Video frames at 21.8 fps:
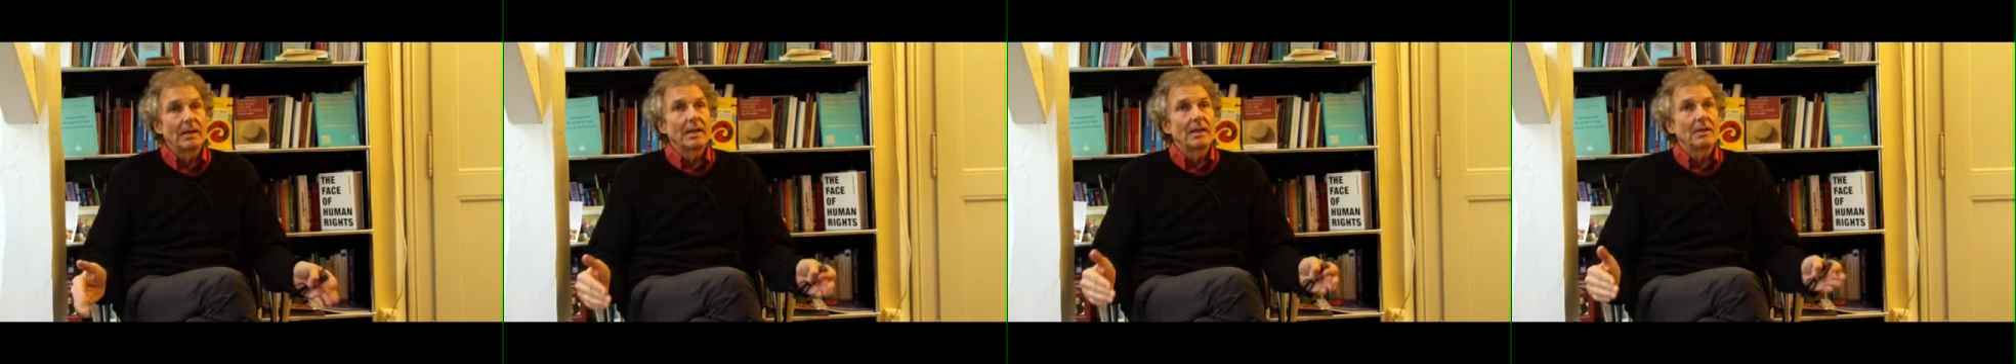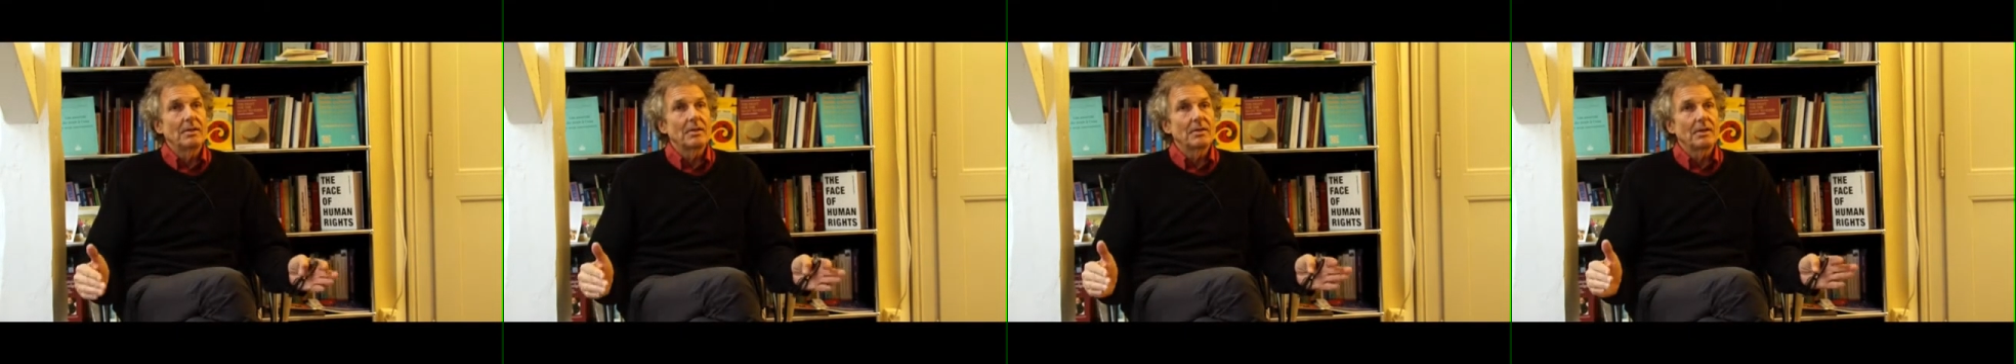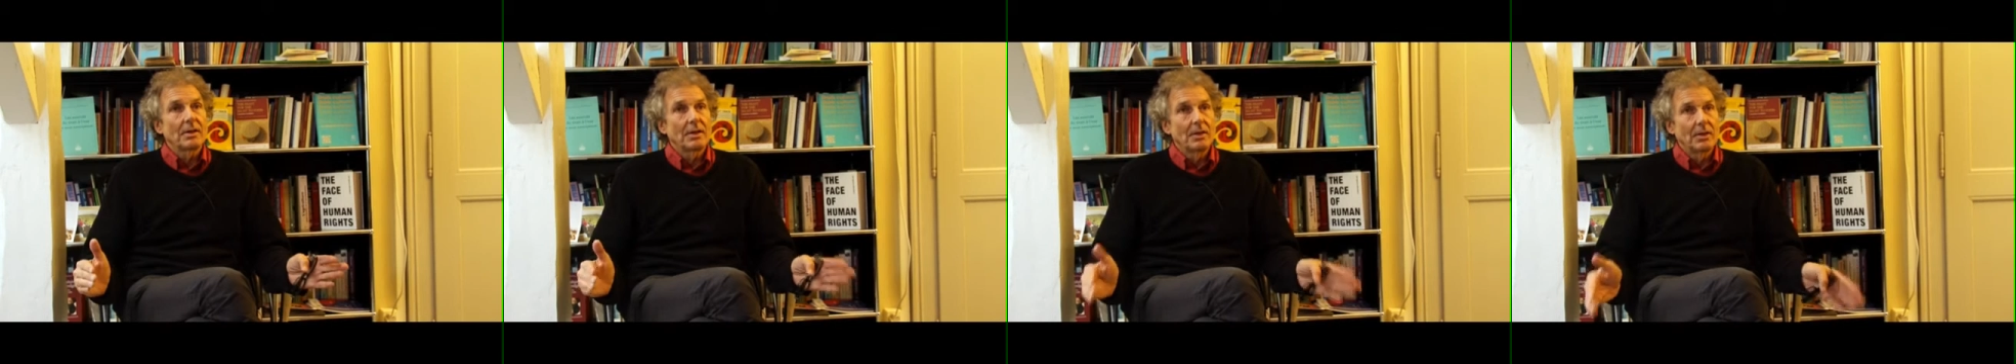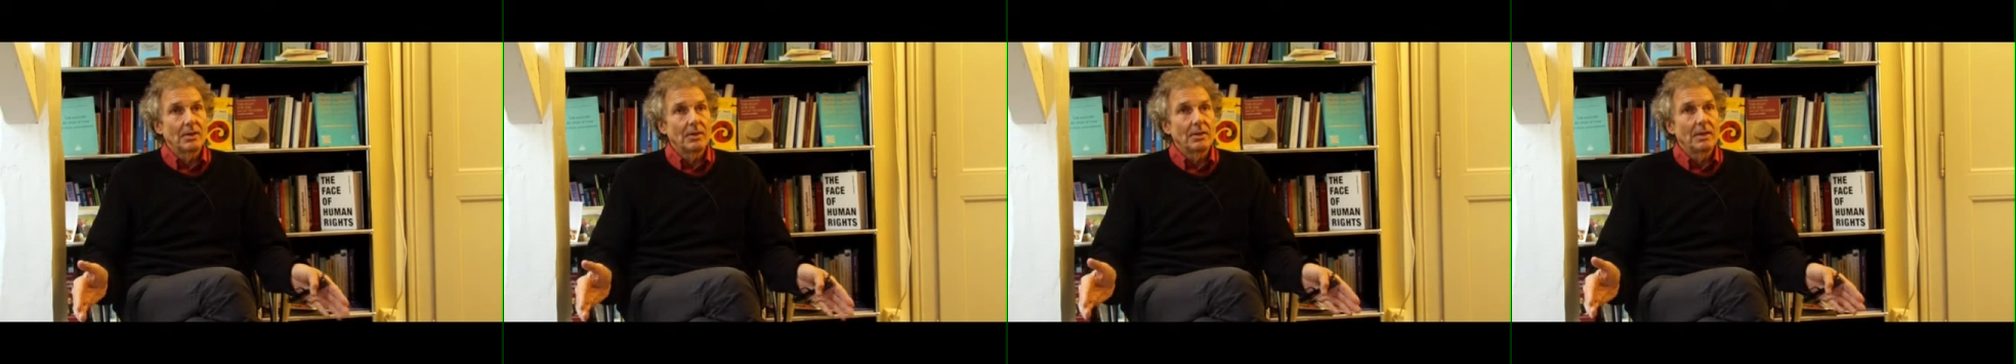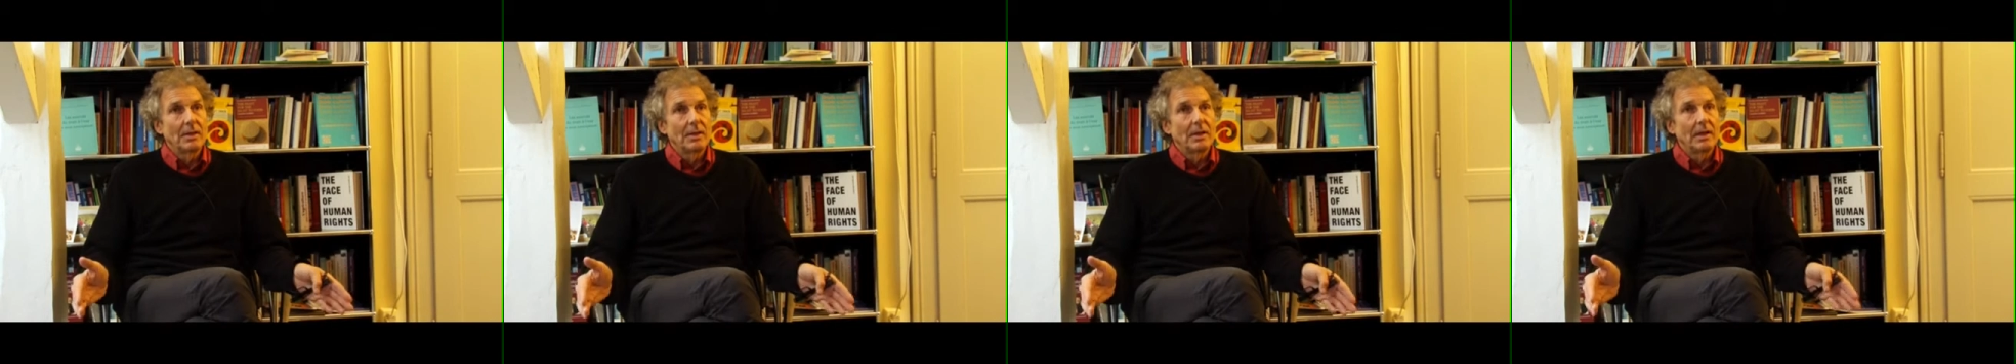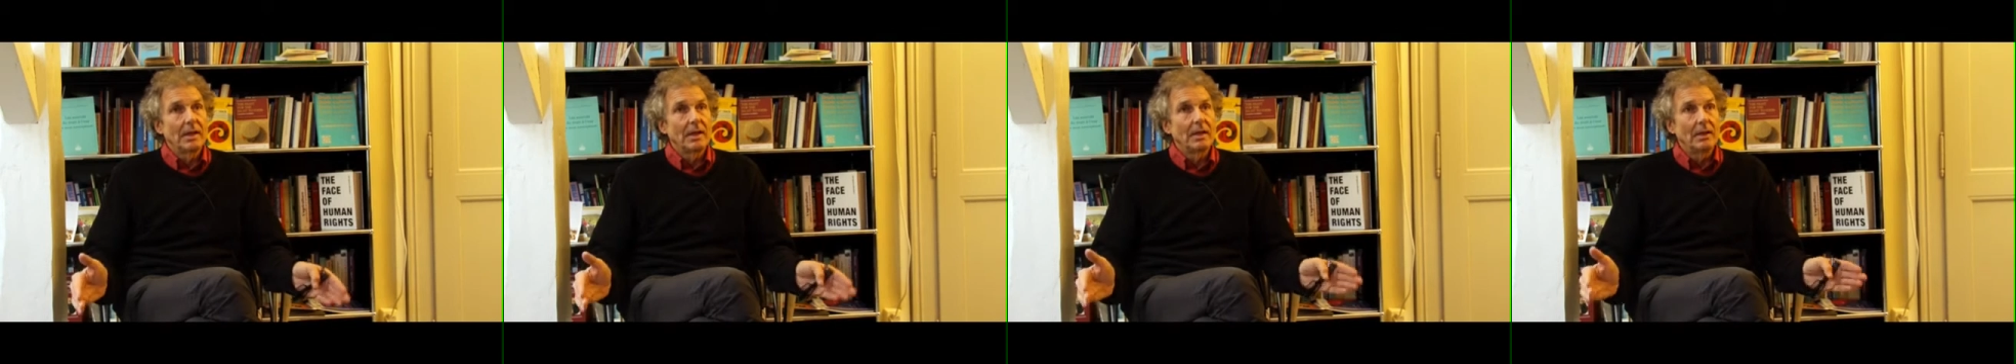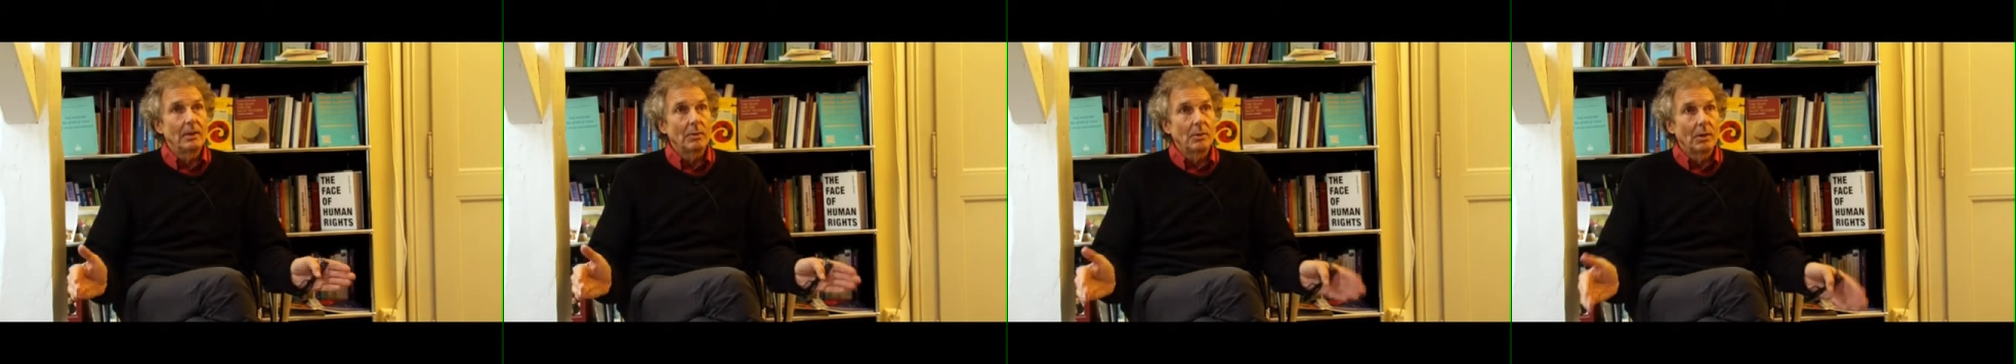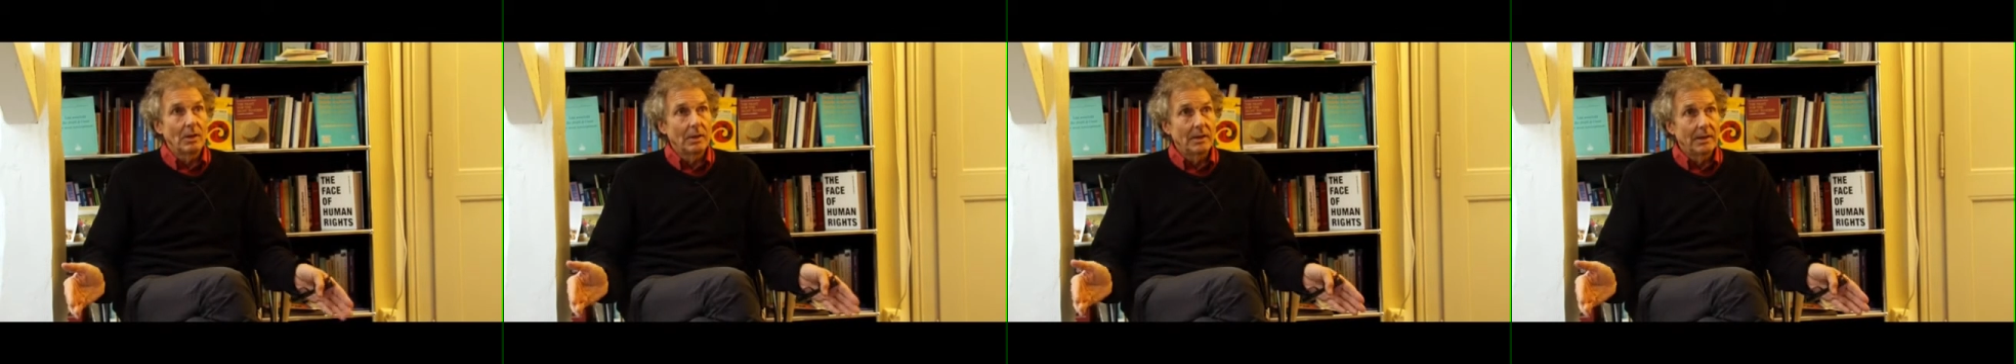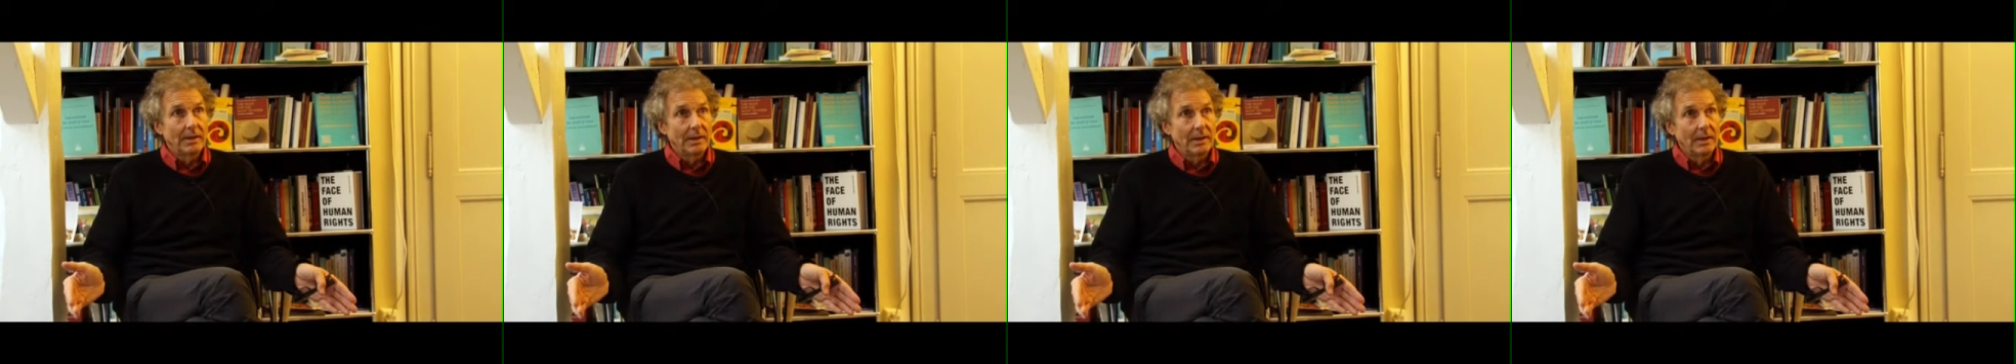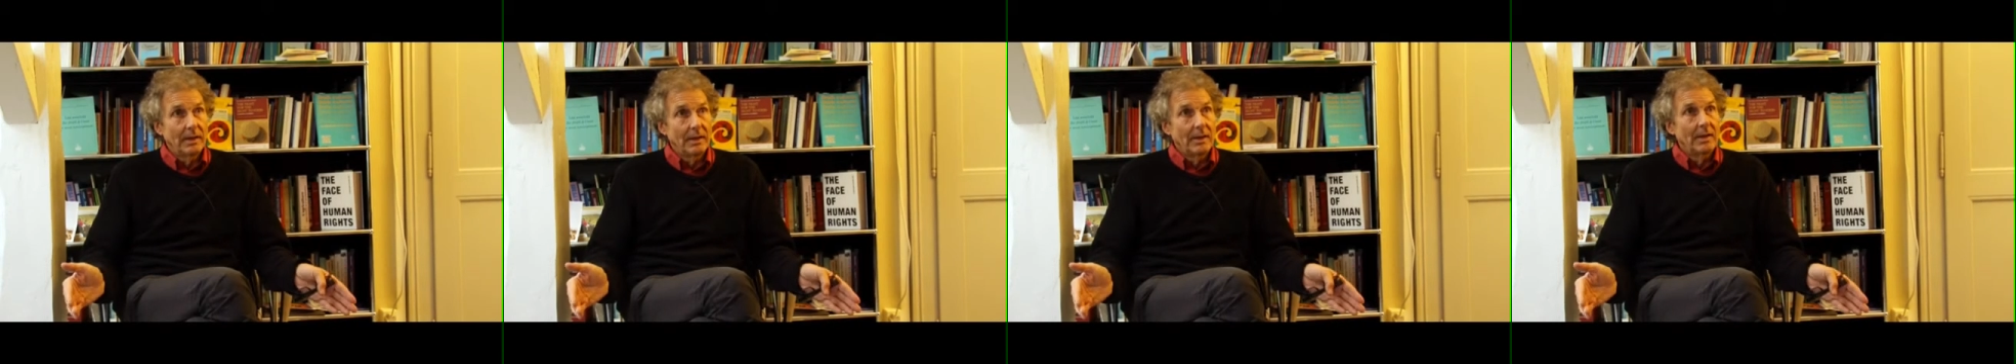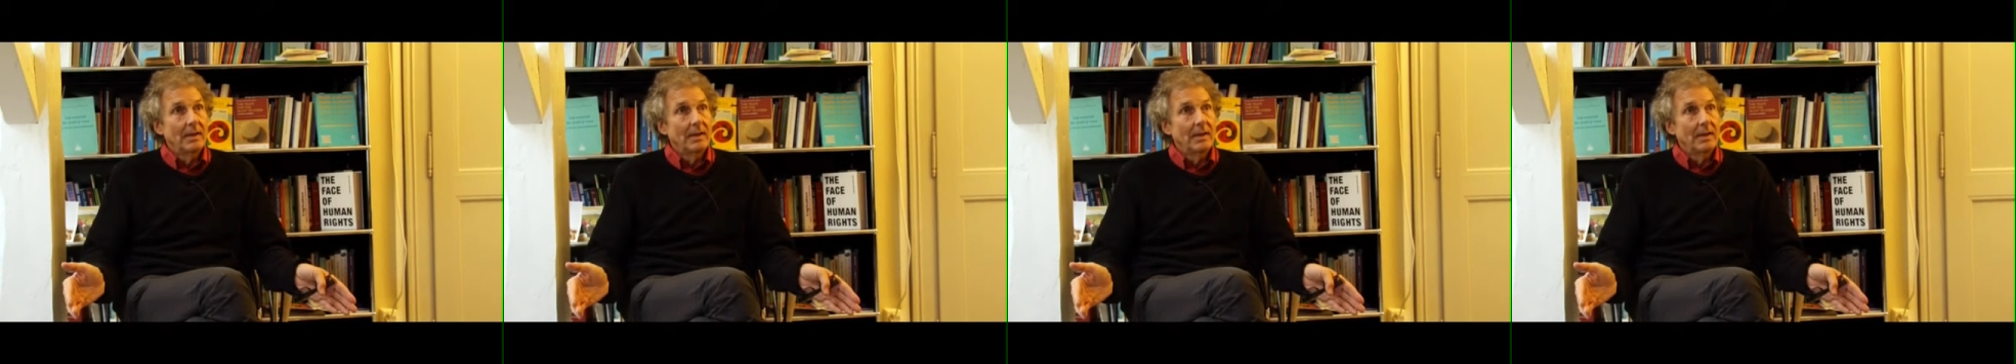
and security and equality